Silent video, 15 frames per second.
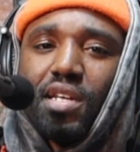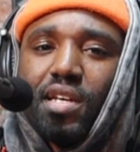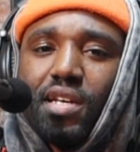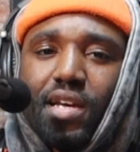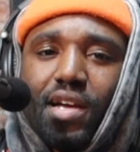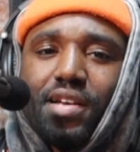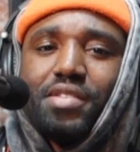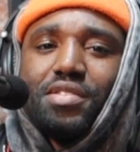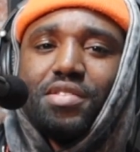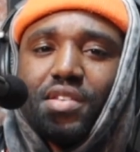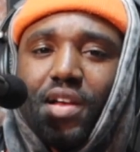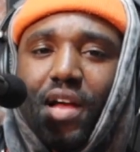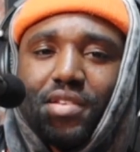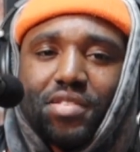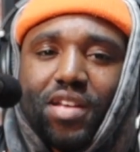here as
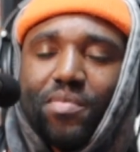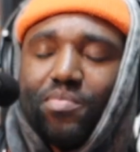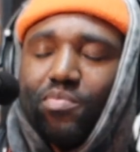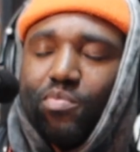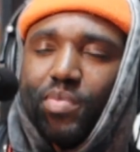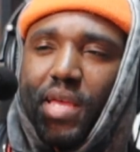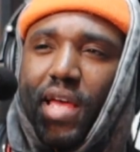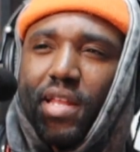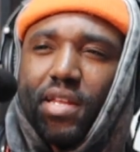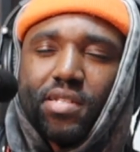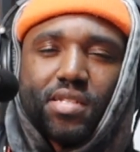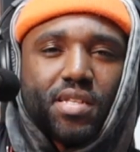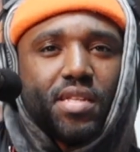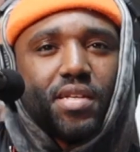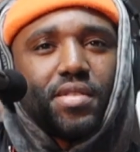I'm getting
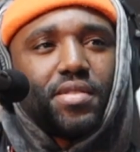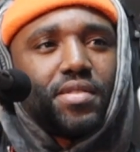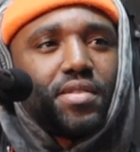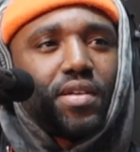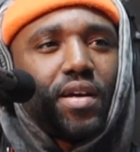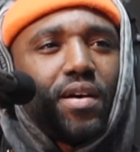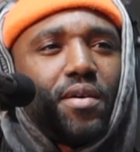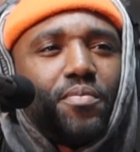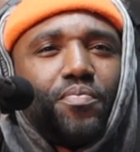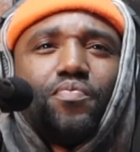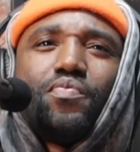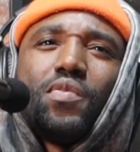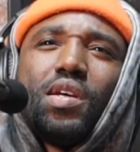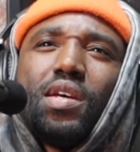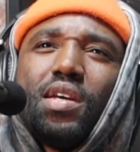into this.
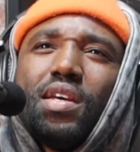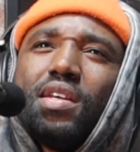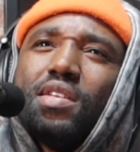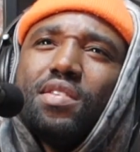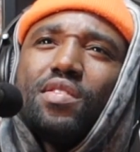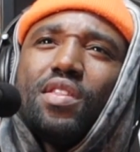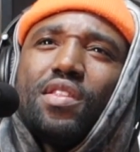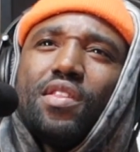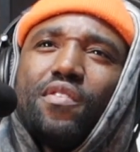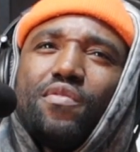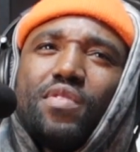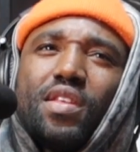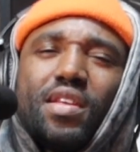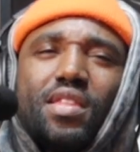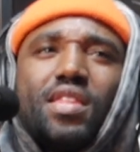
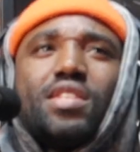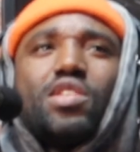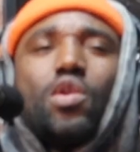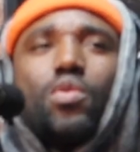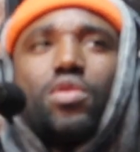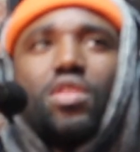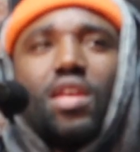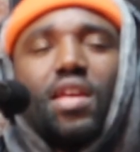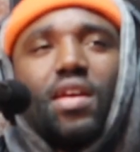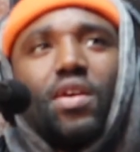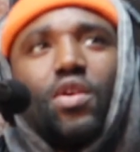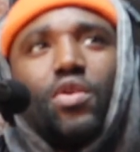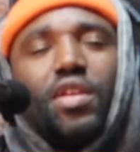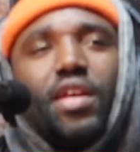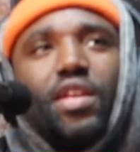This whole thing,
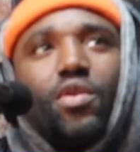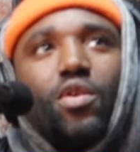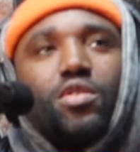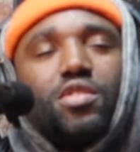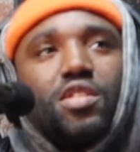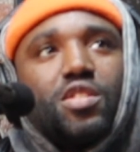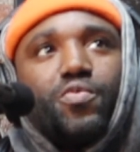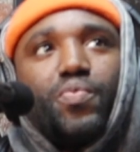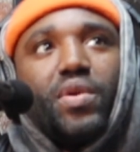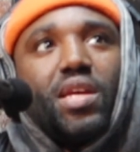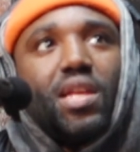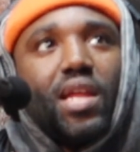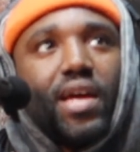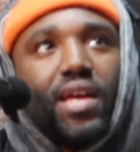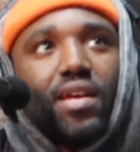could it not just be
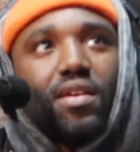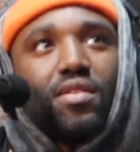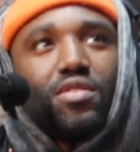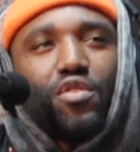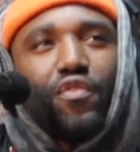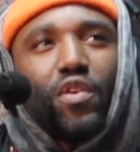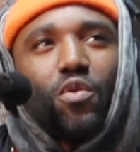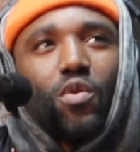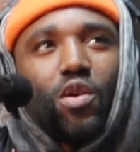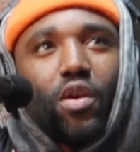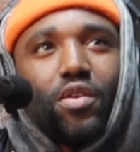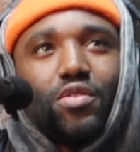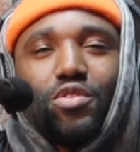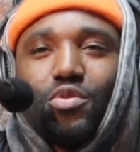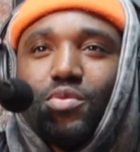like, do you think we're
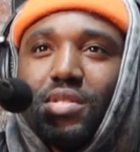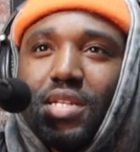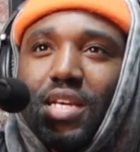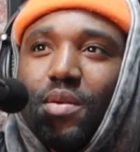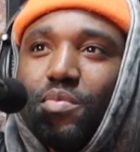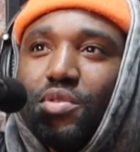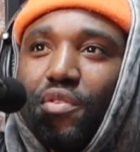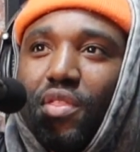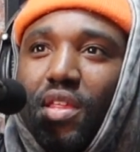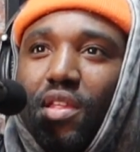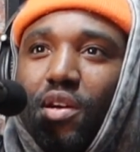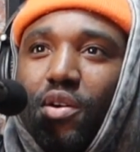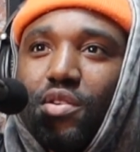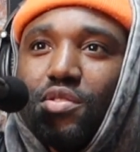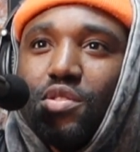going too deep? Do you think
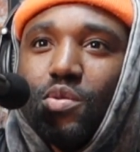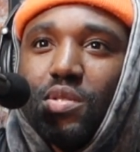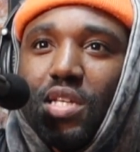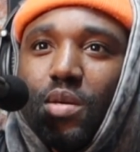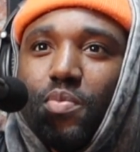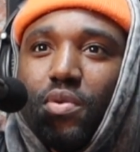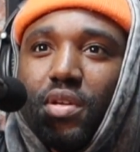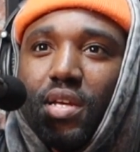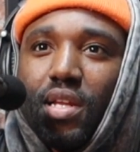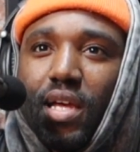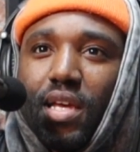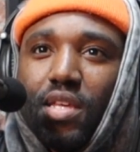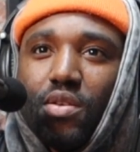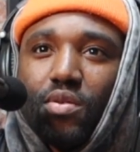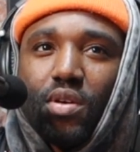they're going too deep on it?
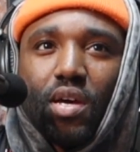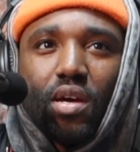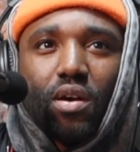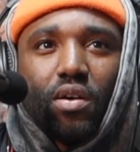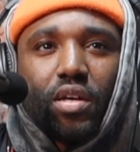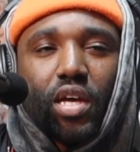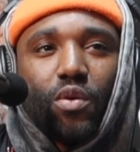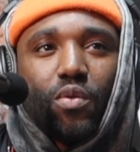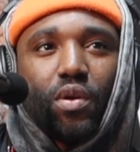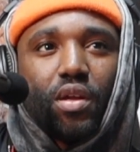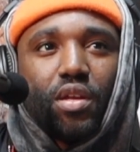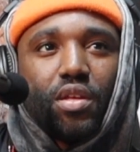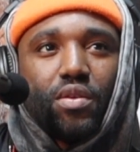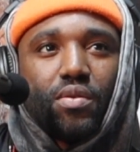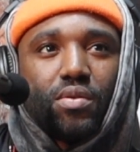Like, we're going
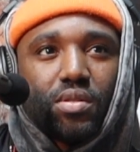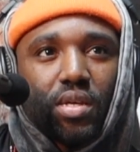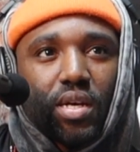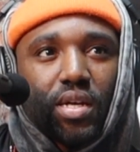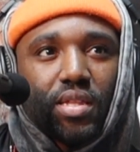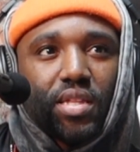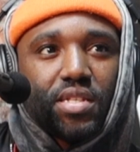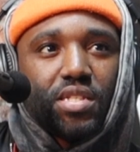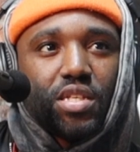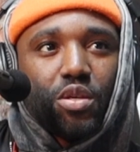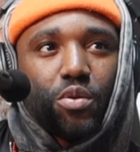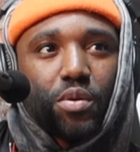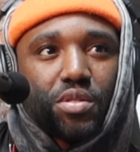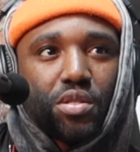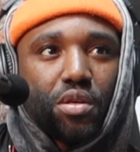to use this
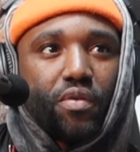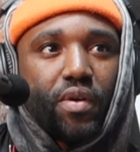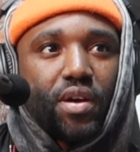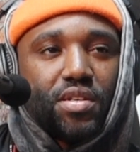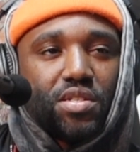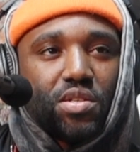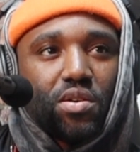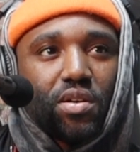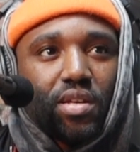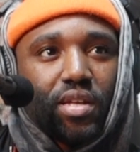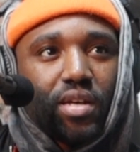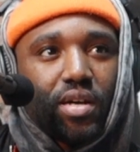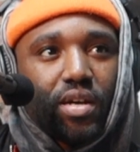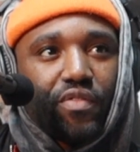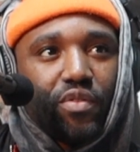sequence to create a song, and
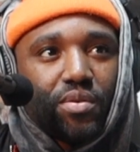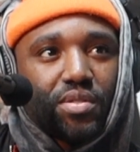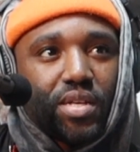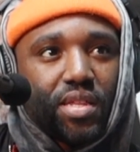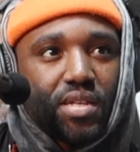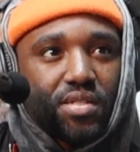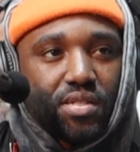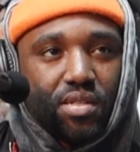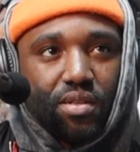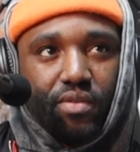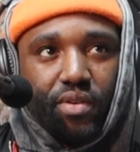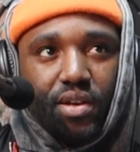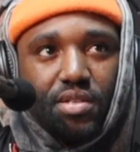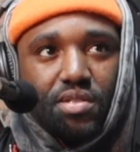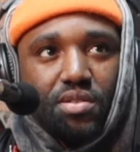now everyone's like, this is the
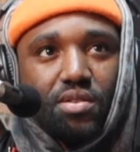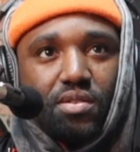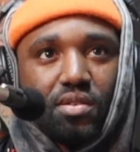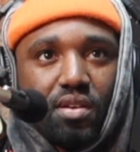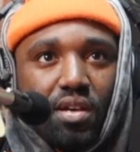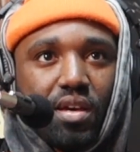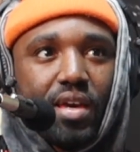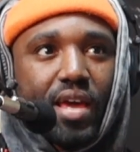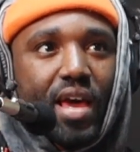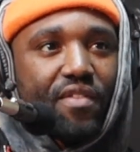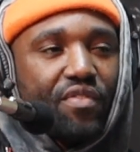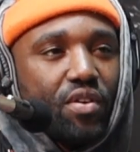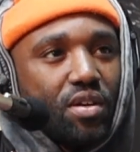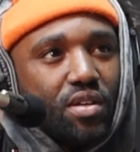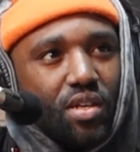greatest song
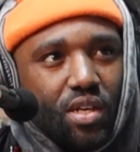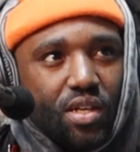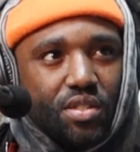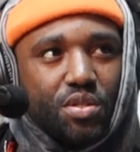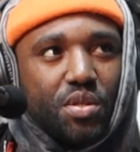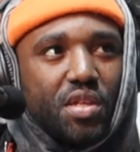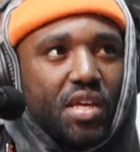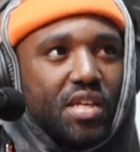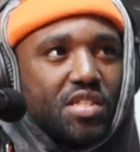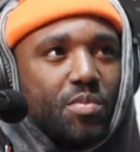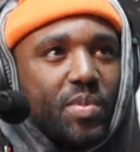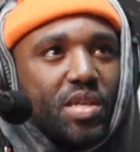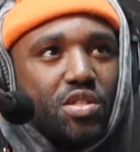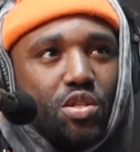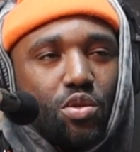ever. Do you think it's a
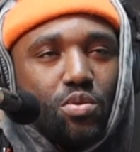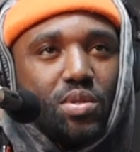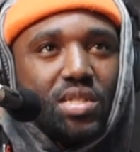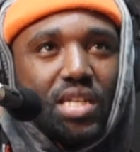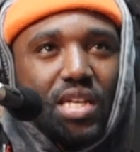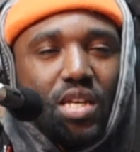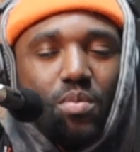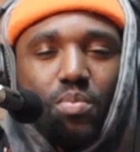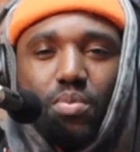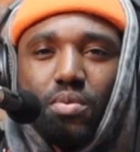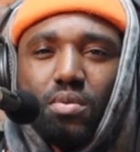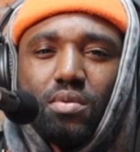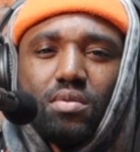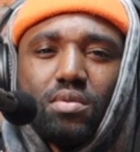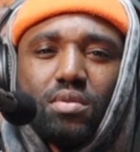bit too deep?
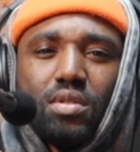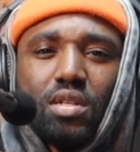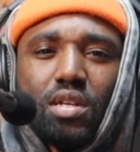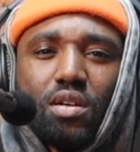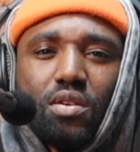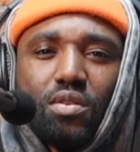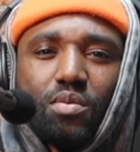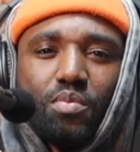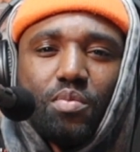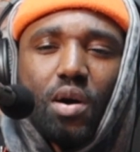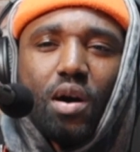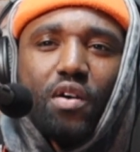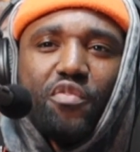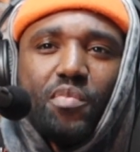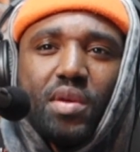You know,
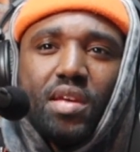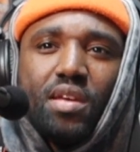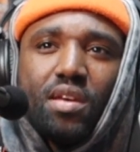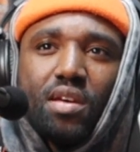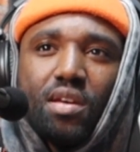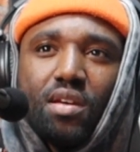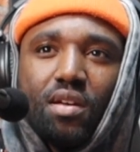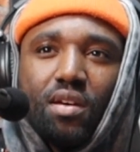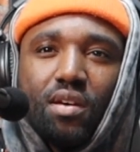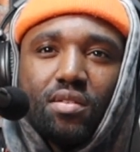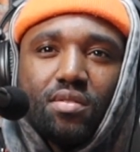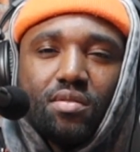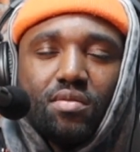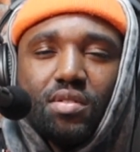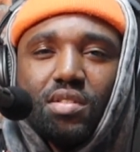part of me
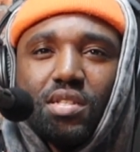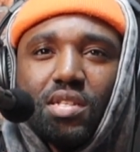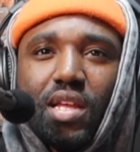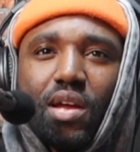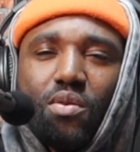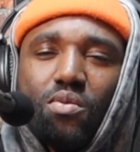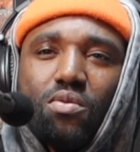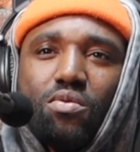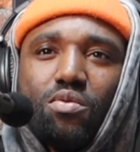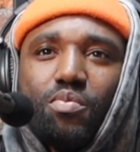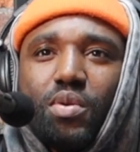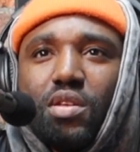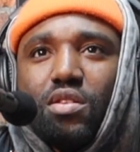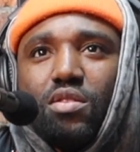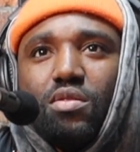is just like, oh,
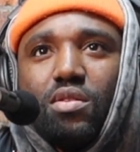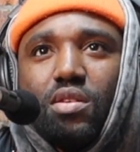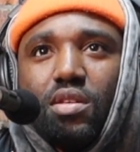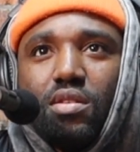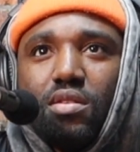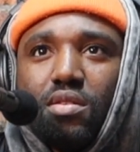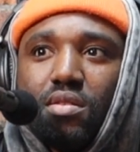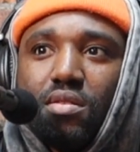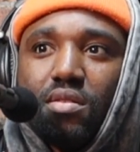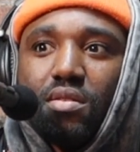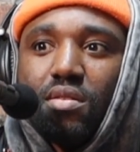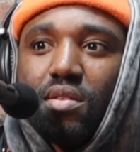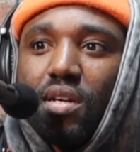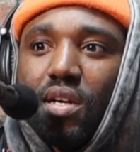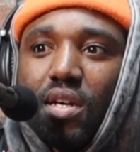but you could
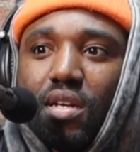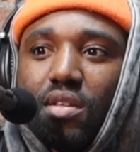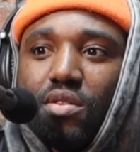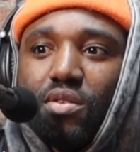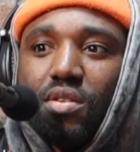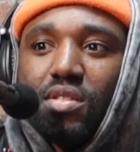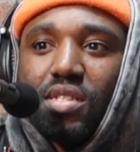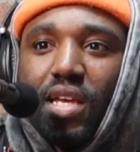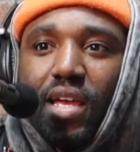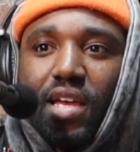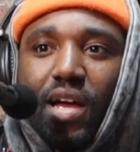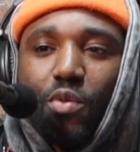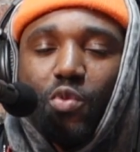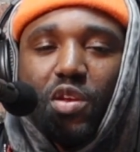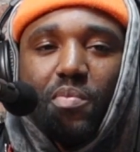
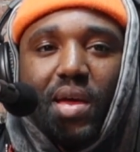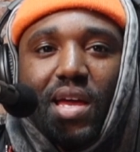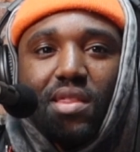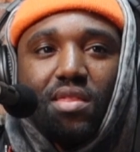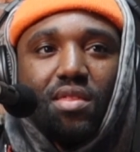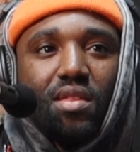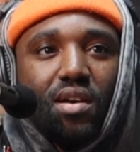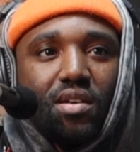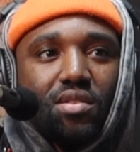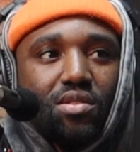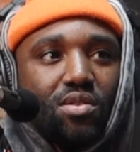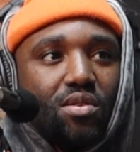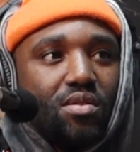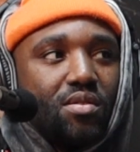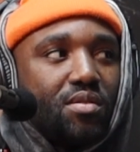say we made a
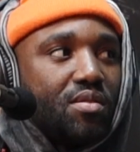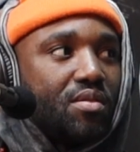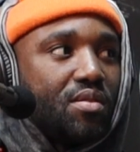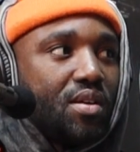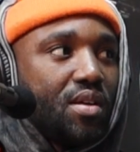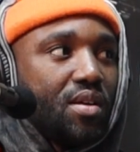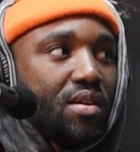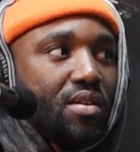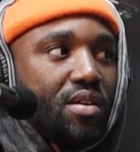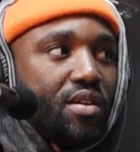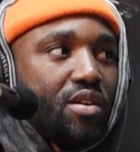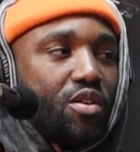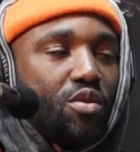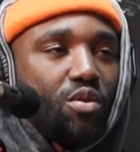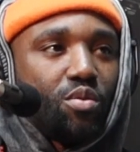song, you
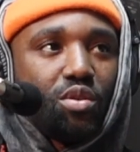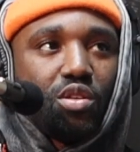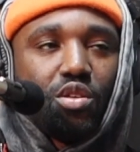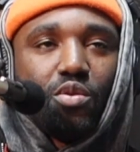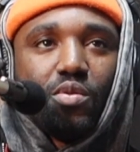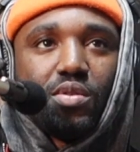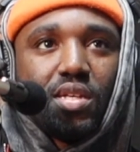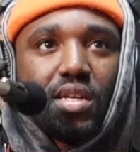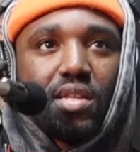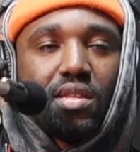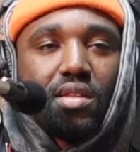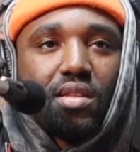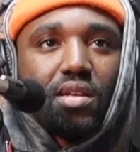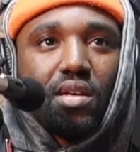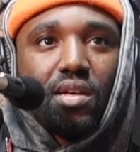know,
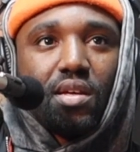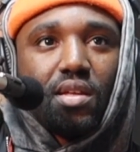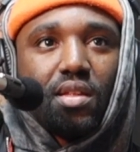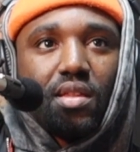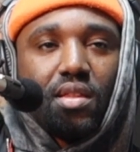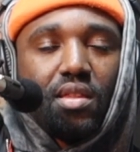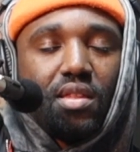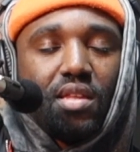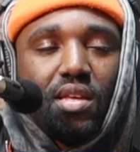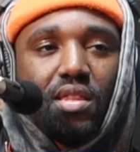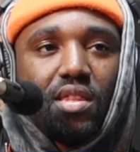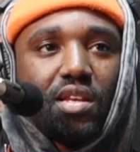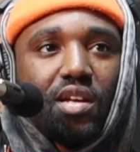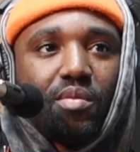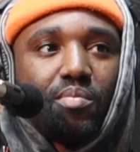using the
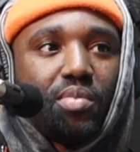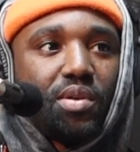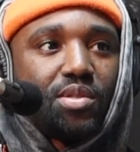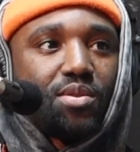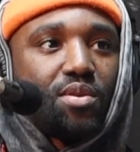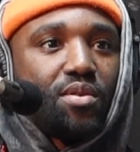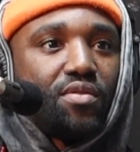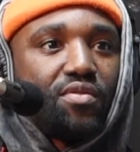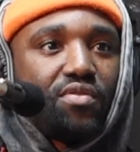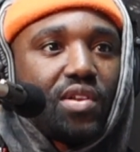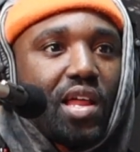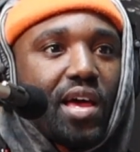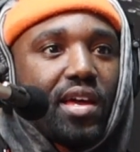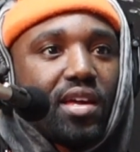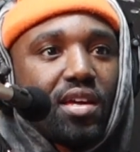numbers of,
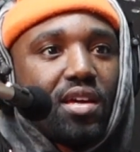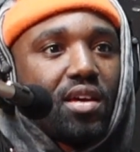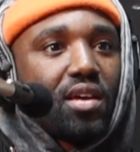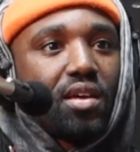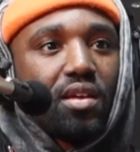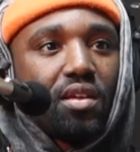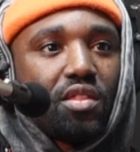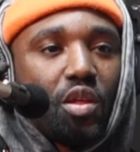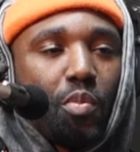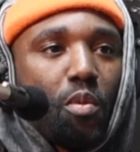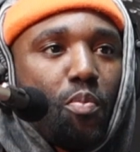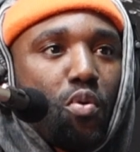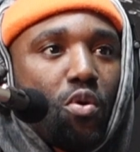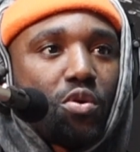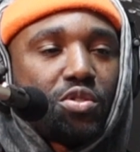like, the
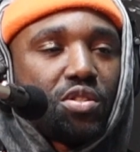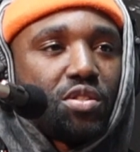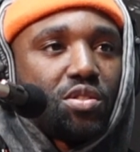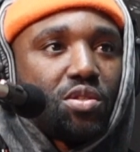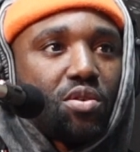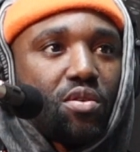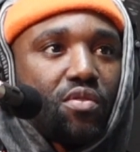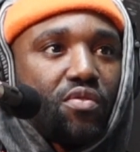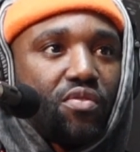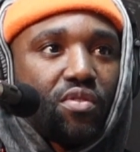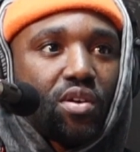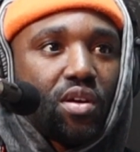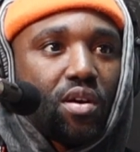proportions of